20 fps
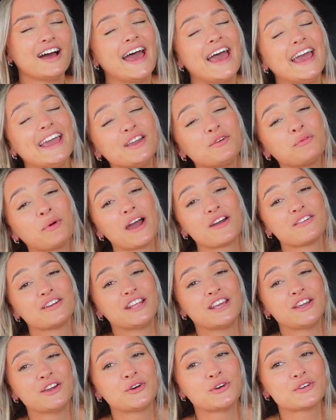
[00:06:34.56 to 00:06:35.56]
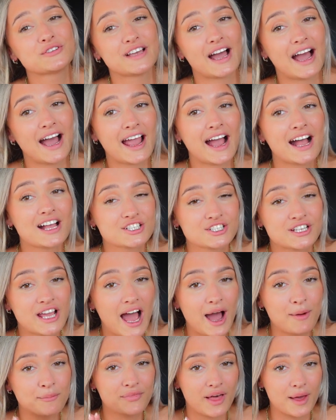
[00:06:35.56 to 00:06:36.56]
I hate wearing heels. Like, I actually
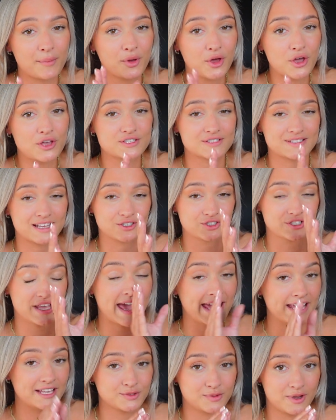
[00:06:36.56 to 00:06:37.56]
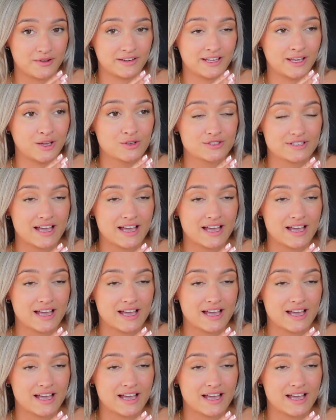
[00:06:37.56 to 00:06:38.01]
am that person that just hates wearing heels.